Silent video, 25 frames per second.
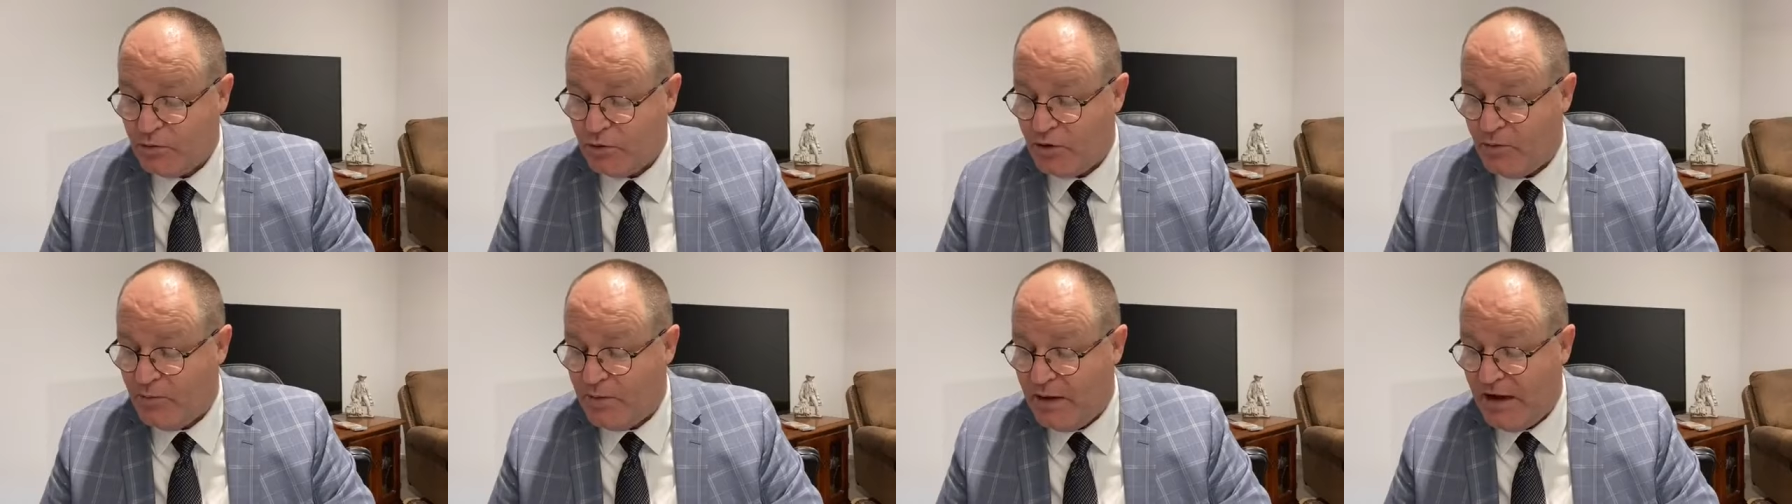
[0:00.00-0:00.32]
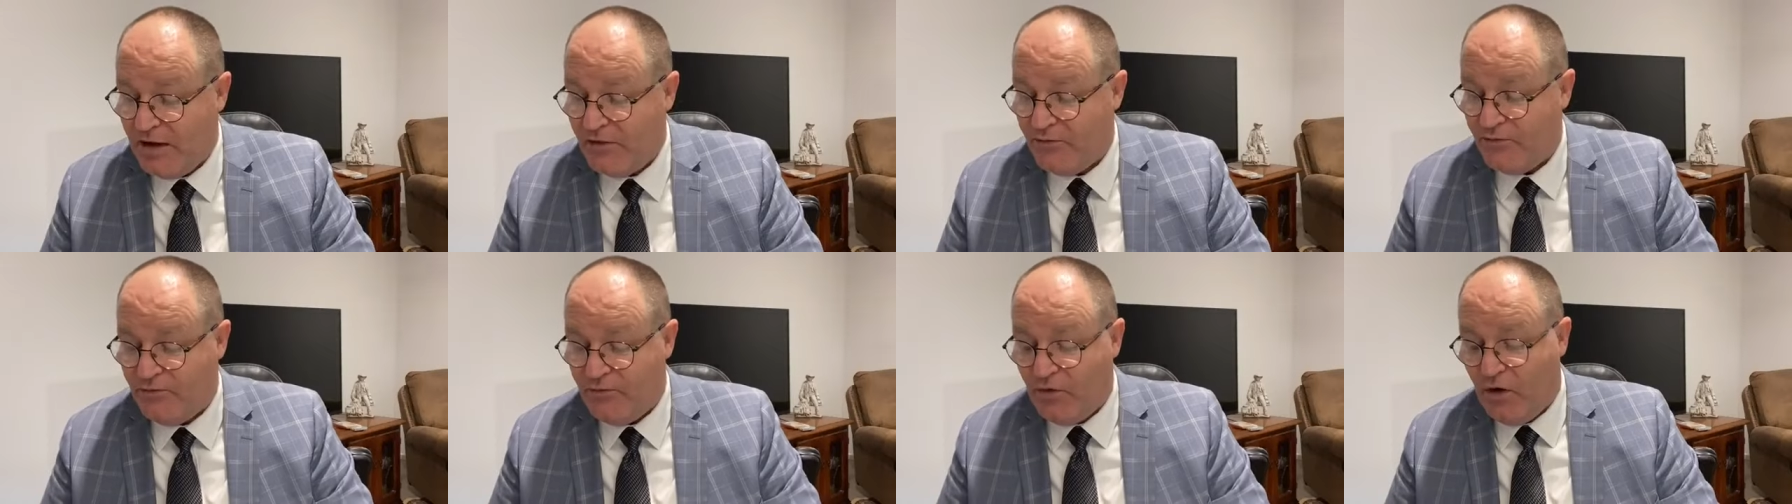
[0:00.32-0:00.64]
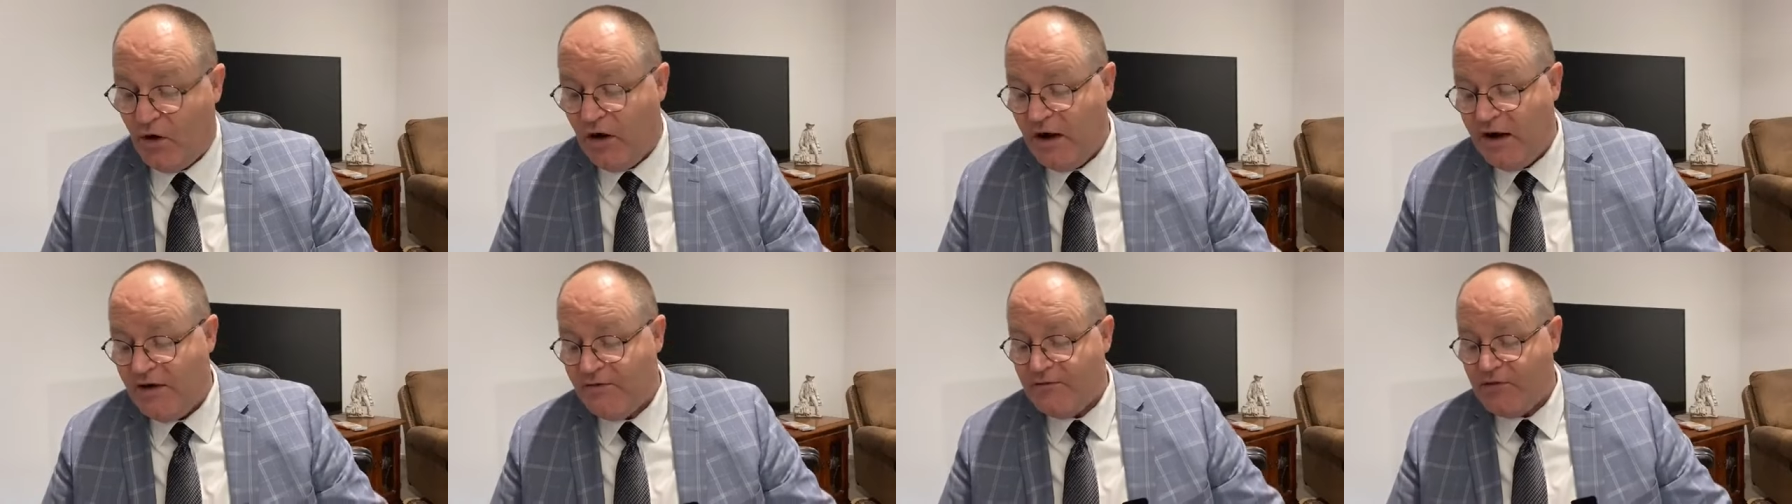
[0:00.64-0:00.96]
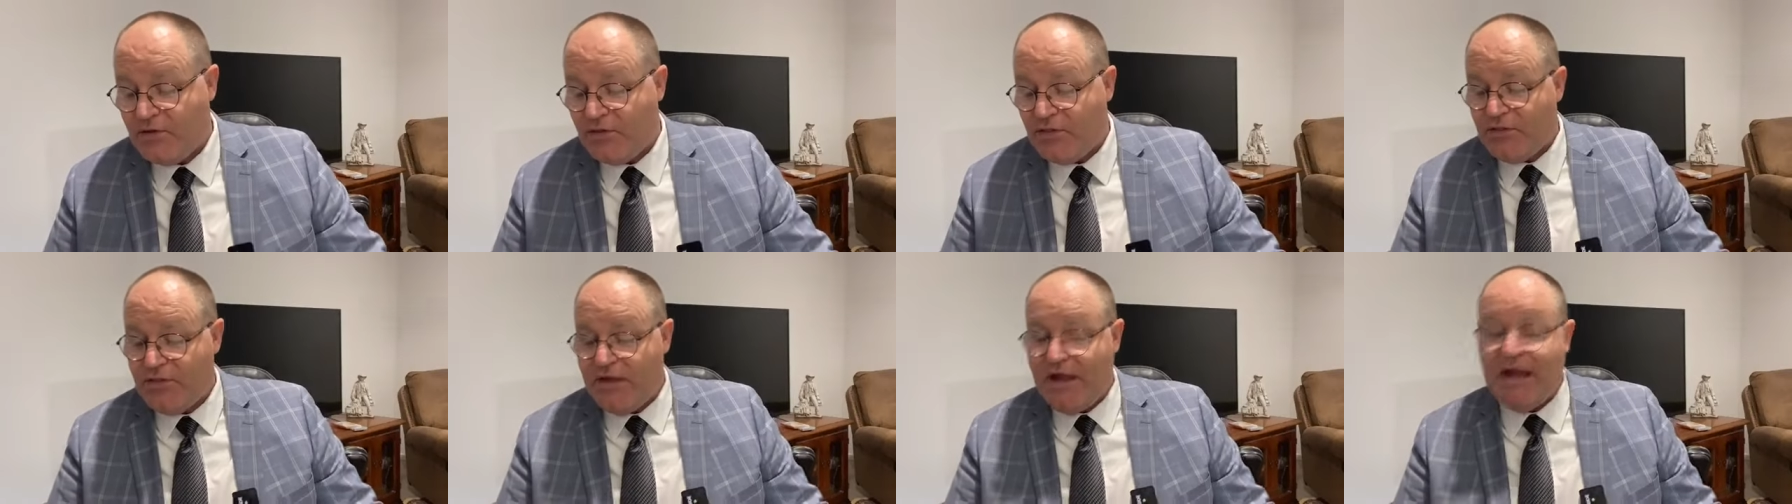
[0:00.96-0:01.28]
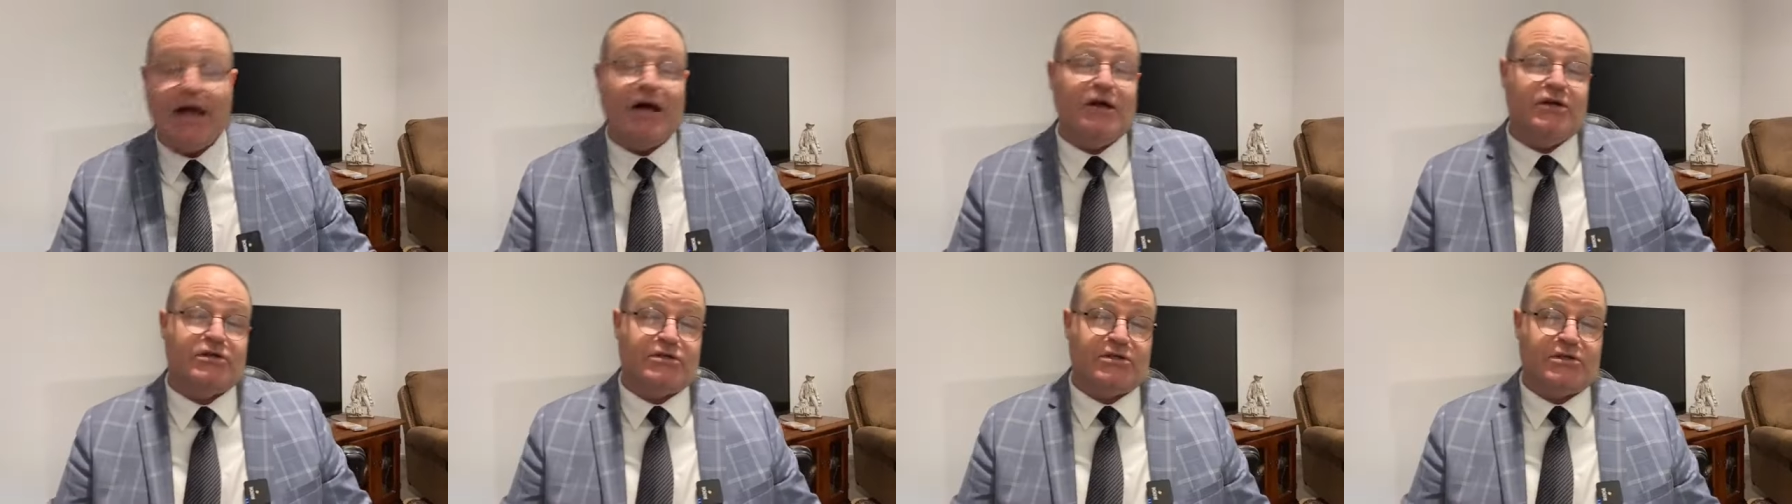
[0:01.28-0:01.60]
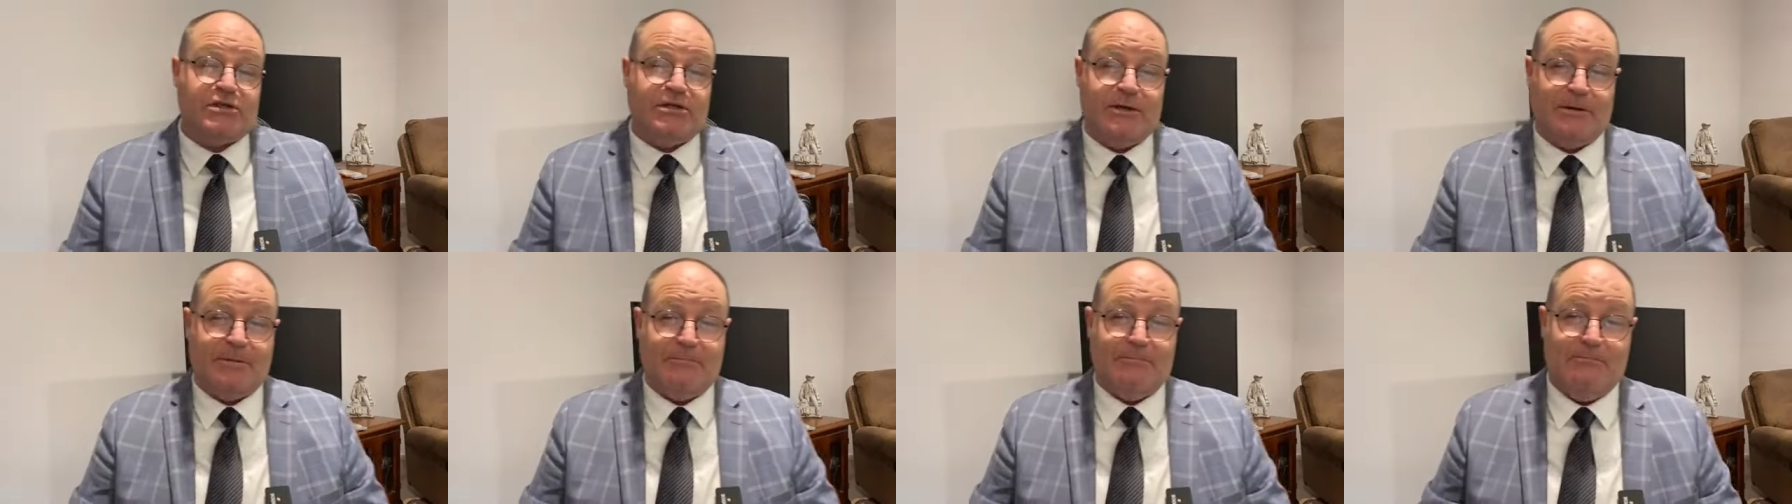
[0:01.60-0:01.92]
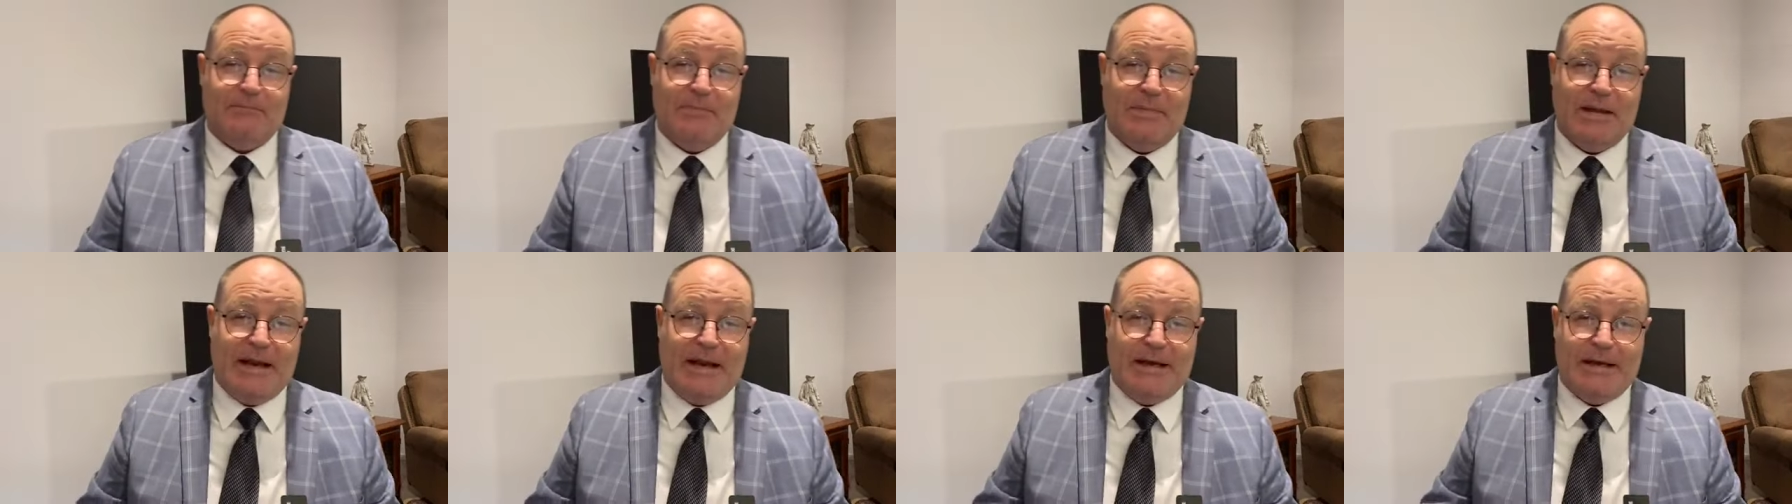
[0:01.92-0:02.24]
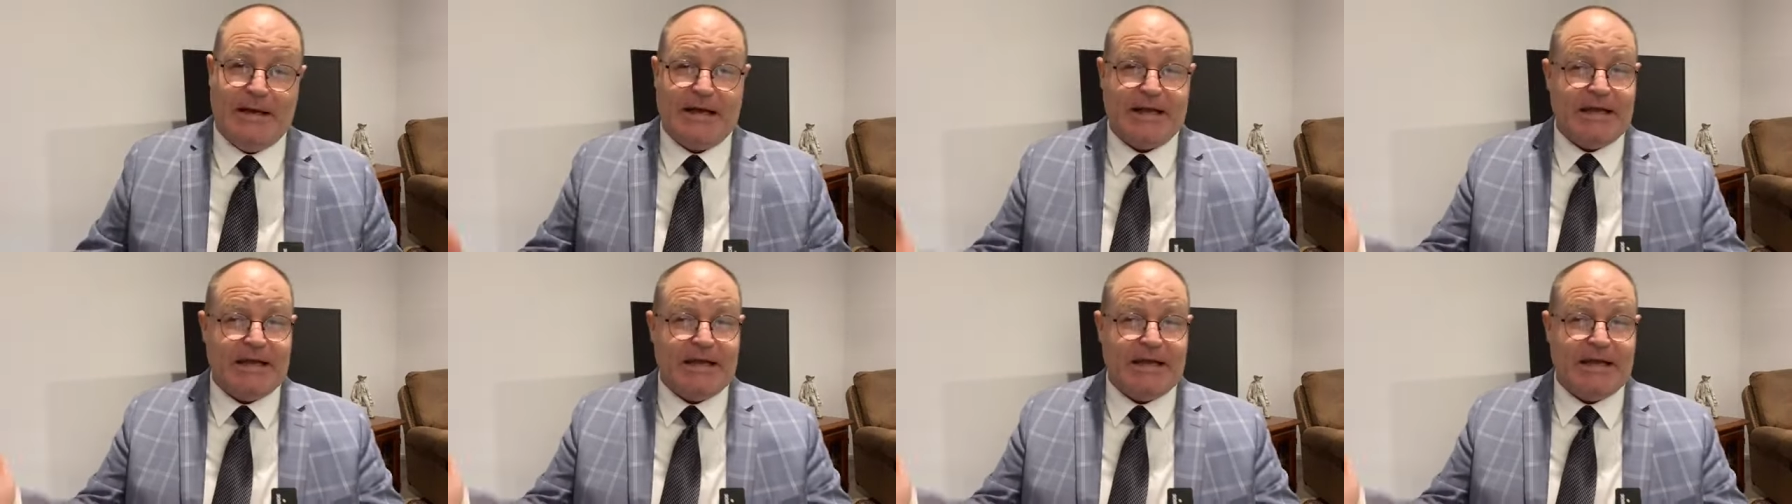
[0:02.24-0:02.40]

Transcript: were about five thousand men.